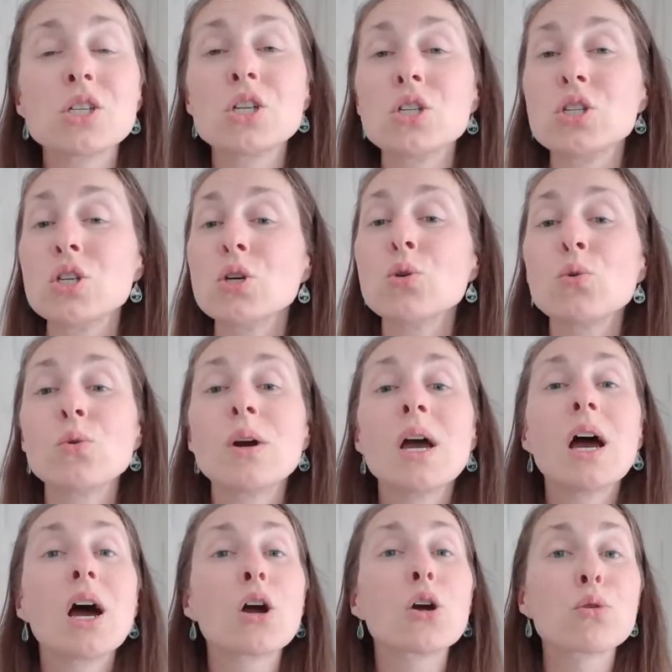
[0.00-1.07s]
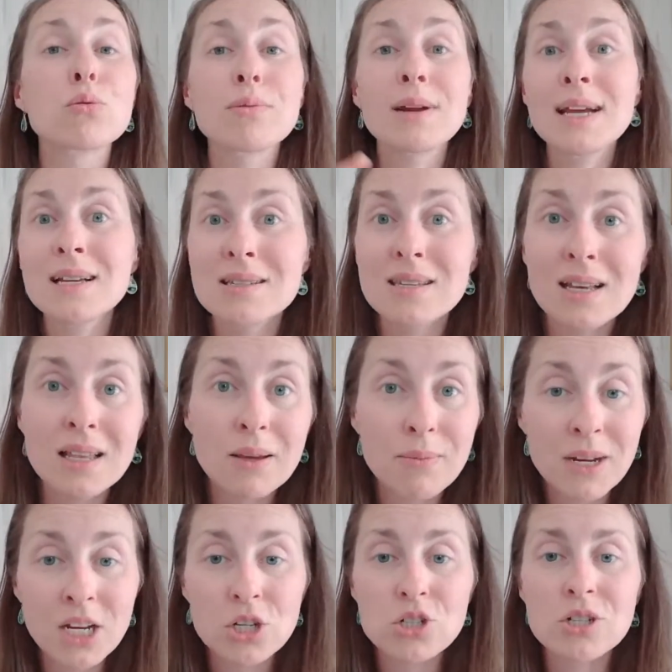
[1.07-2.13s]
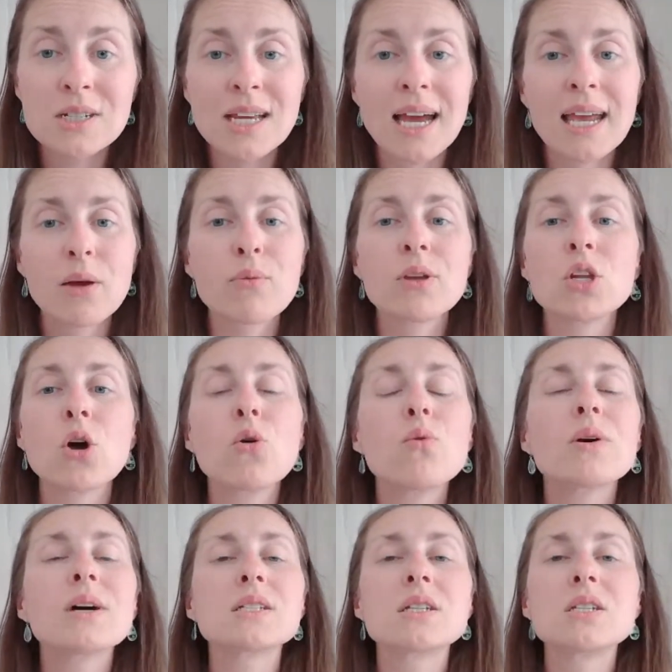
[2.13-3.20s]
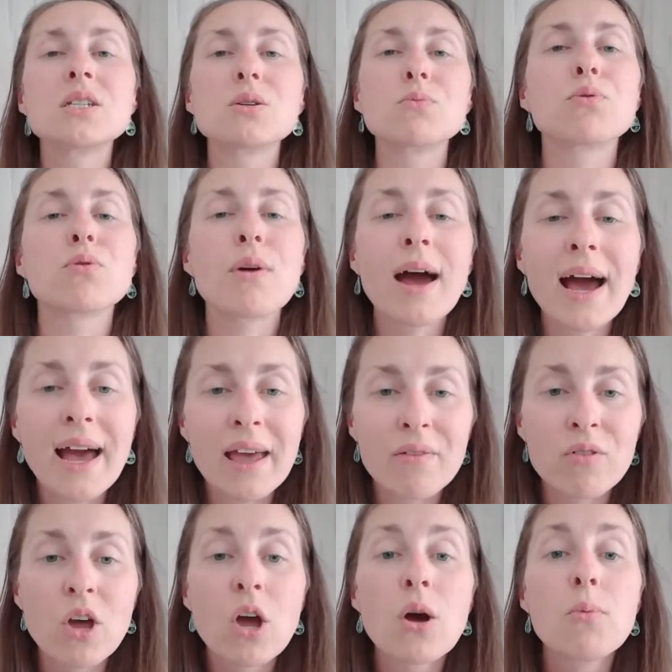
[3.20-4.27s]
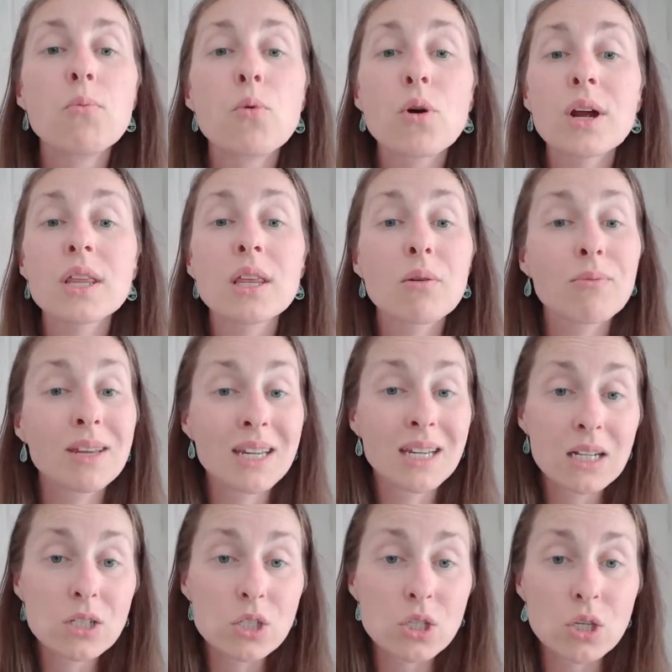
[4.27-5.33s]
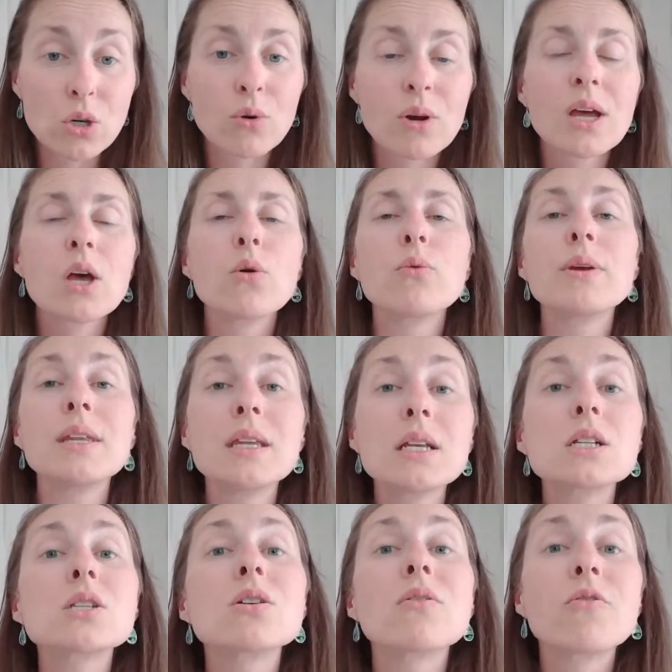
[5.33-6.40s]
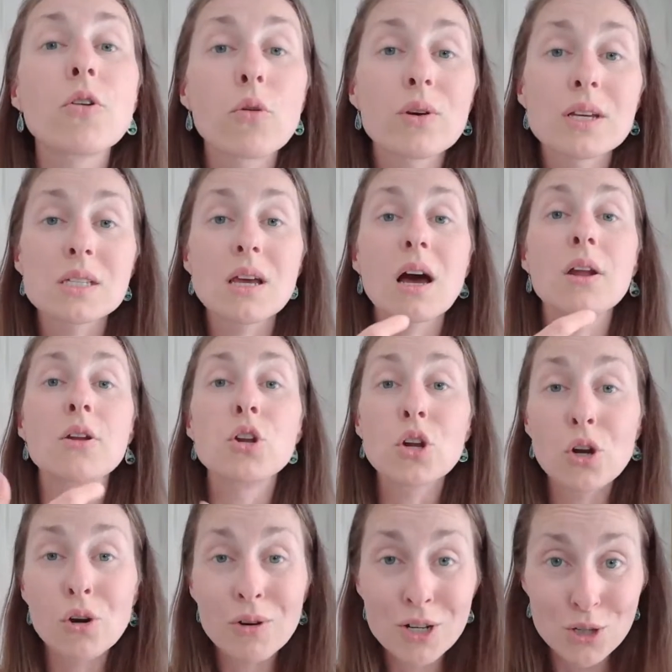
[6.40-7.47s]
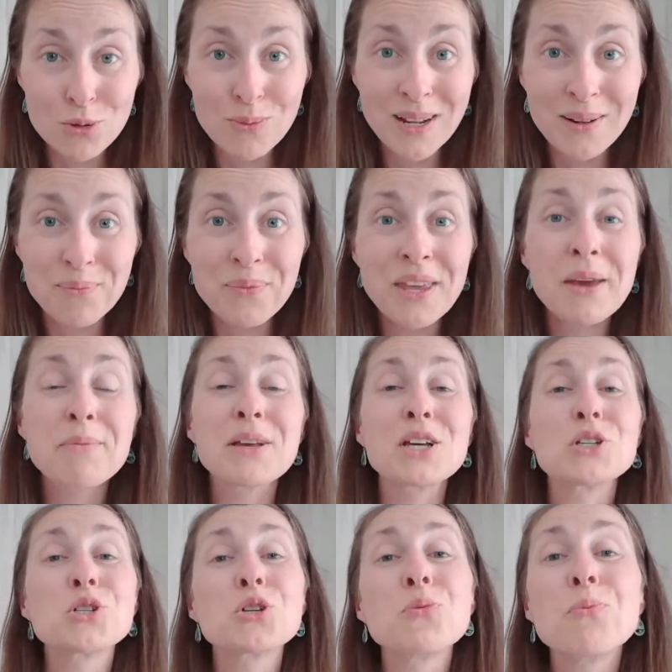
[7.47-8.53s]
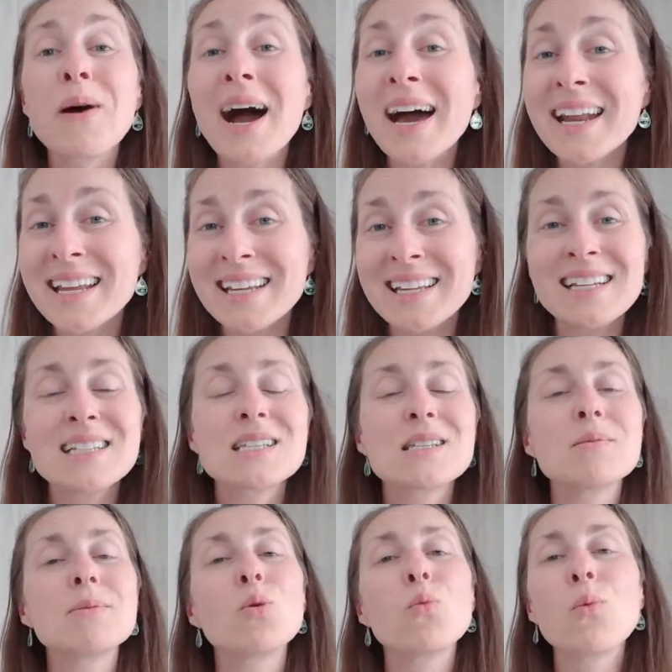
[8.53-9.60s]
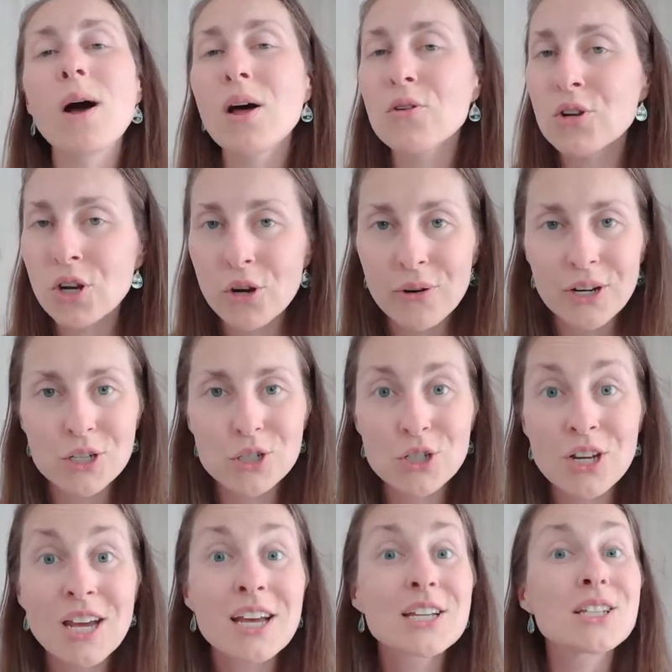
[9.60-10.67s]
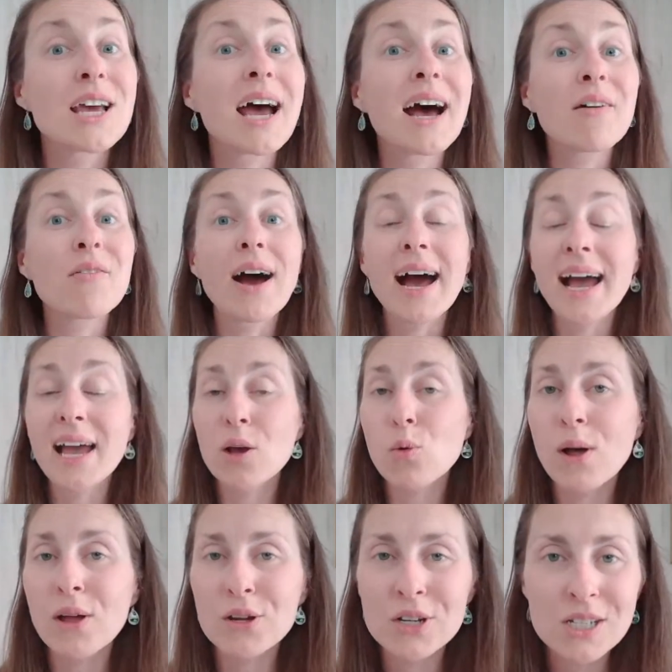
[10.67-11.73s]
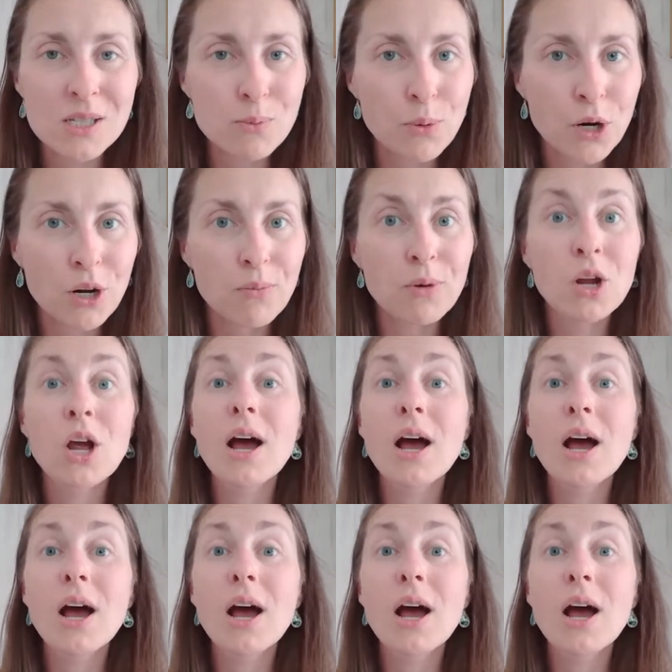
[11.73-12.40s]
to do a crazy elimination diet. We don't want to deprive more than we need to. We need to focus on nourishment because your body needs to be well nourished to have high quality sperm,